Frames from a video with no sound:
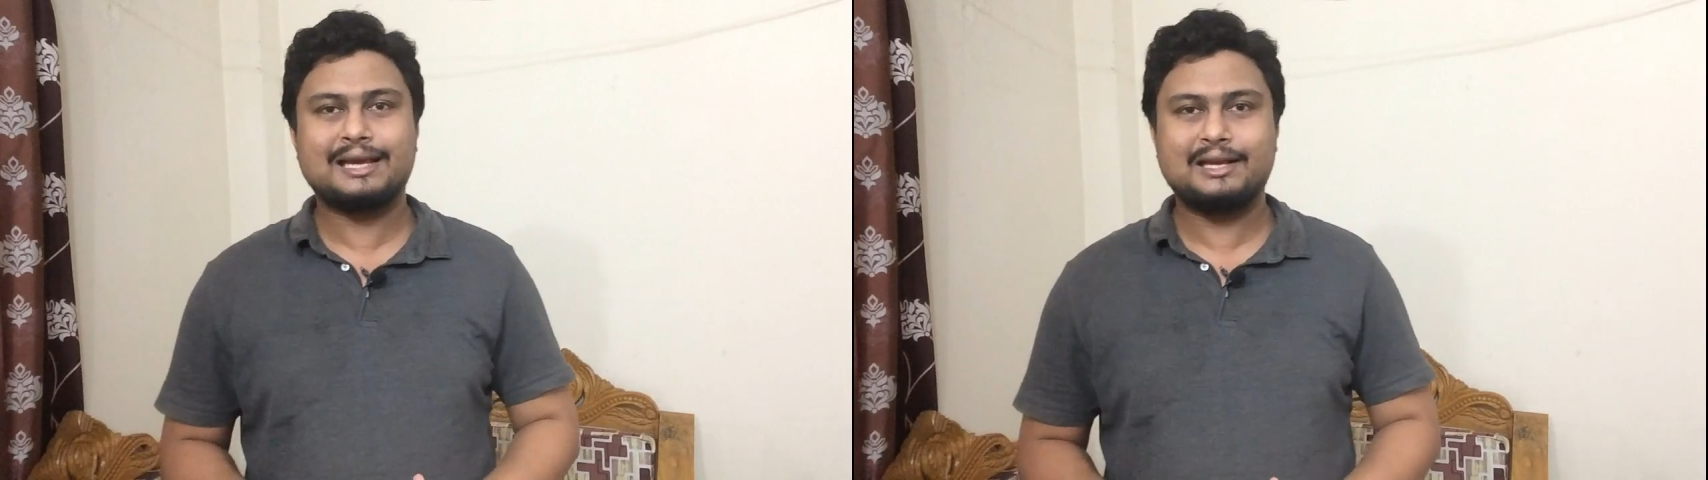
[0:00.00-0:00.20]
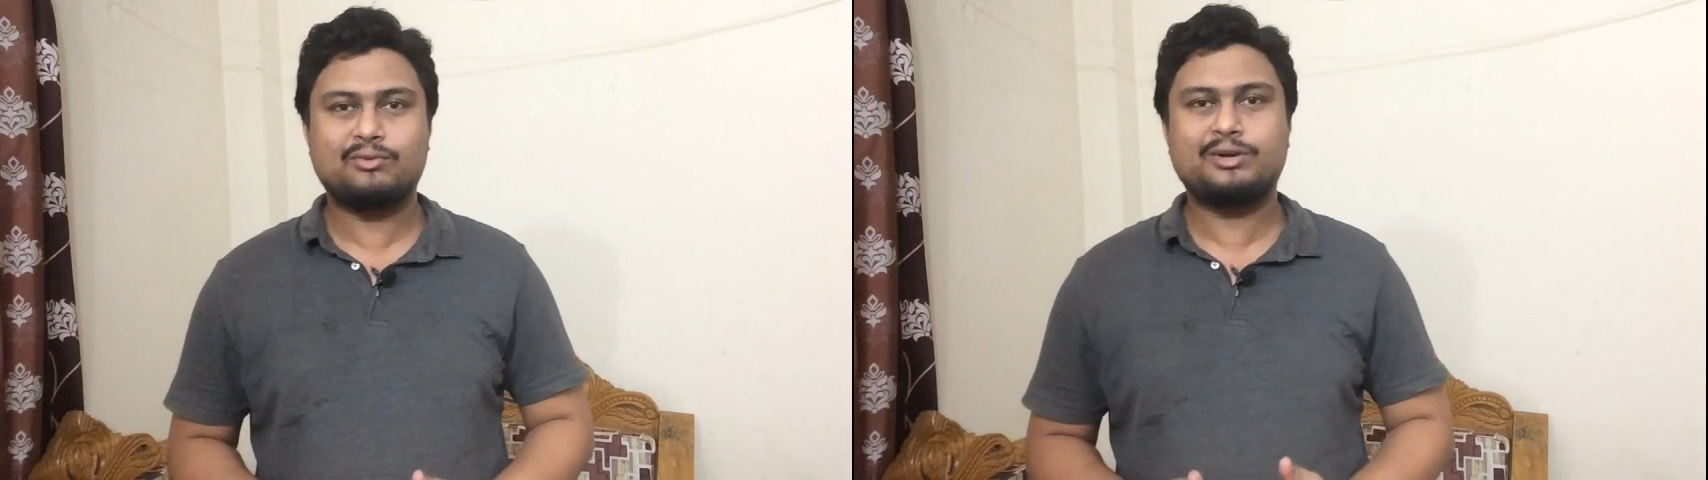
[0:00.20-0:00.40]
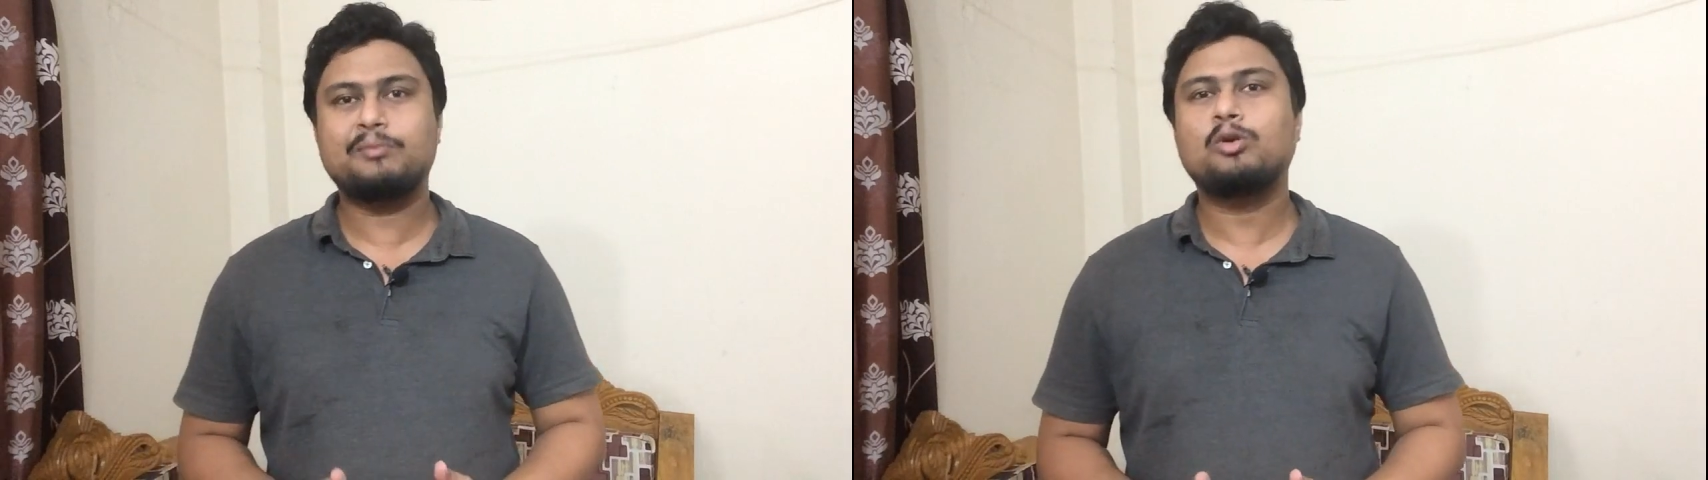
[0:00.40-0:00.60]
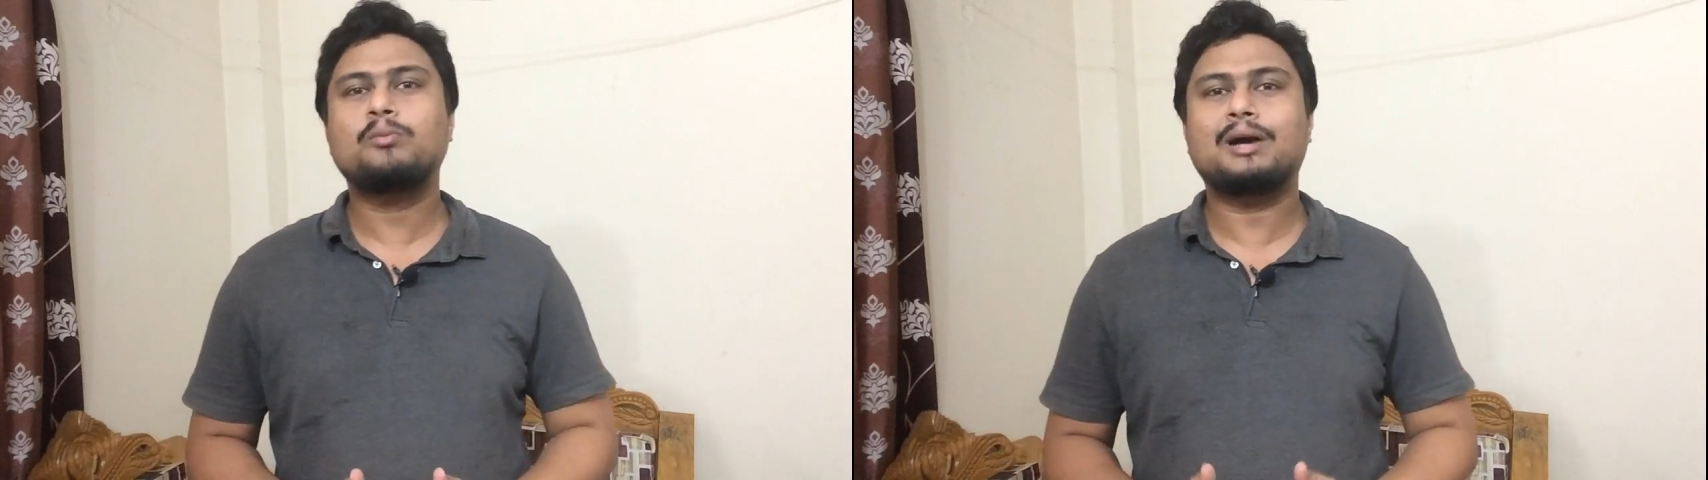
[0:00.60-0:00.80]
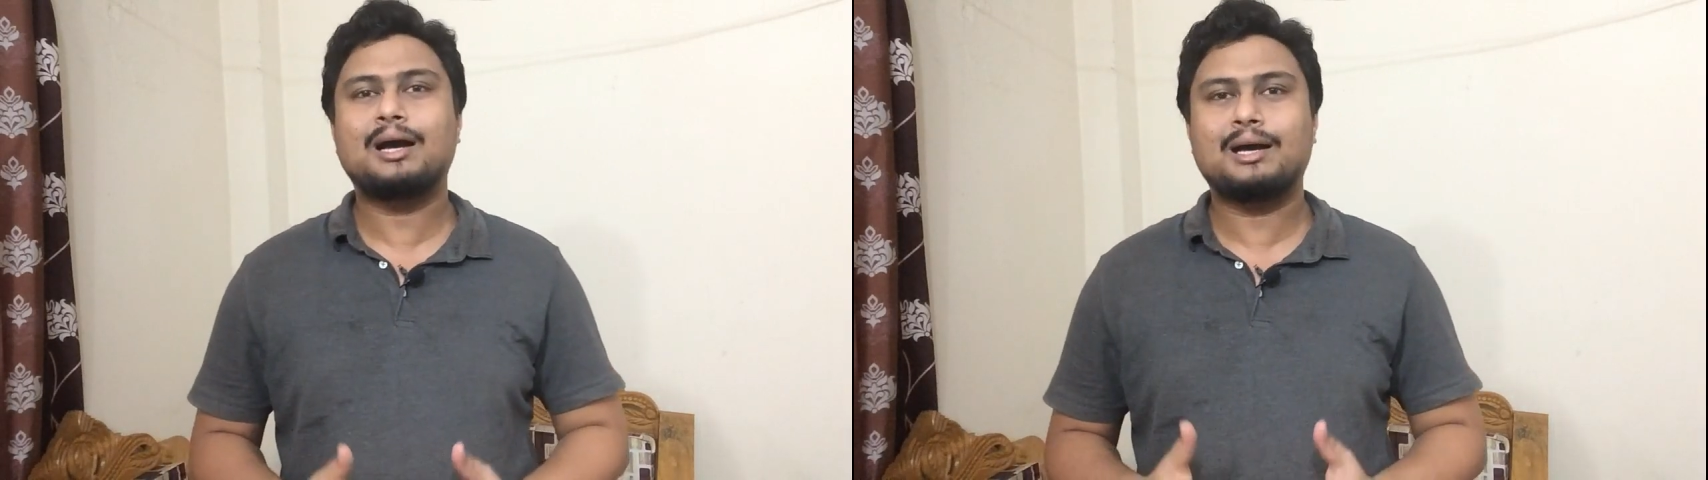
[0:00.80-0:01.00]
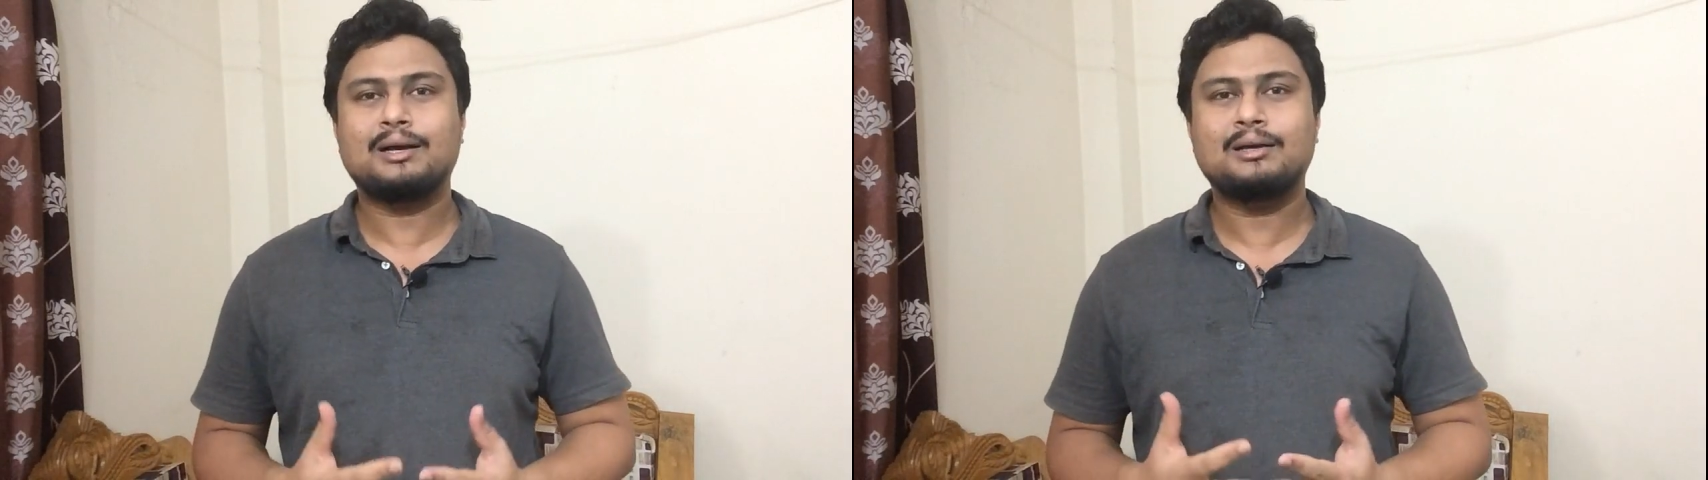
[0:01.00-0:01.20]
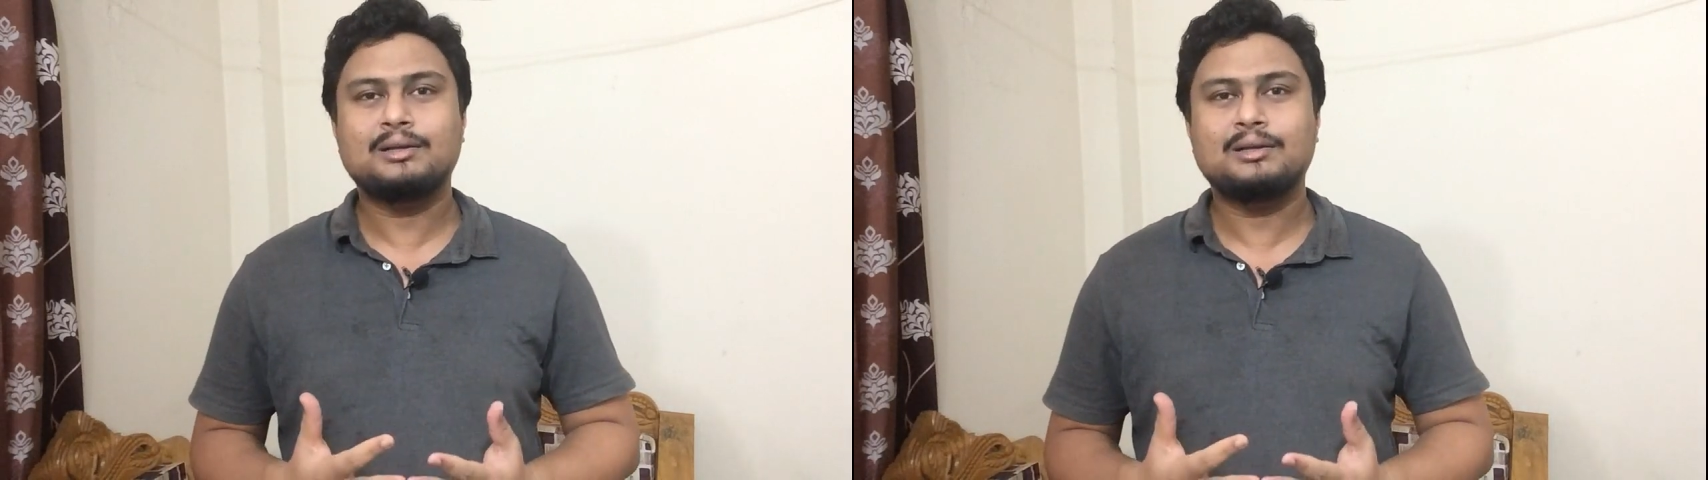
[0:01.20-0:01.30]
can remove a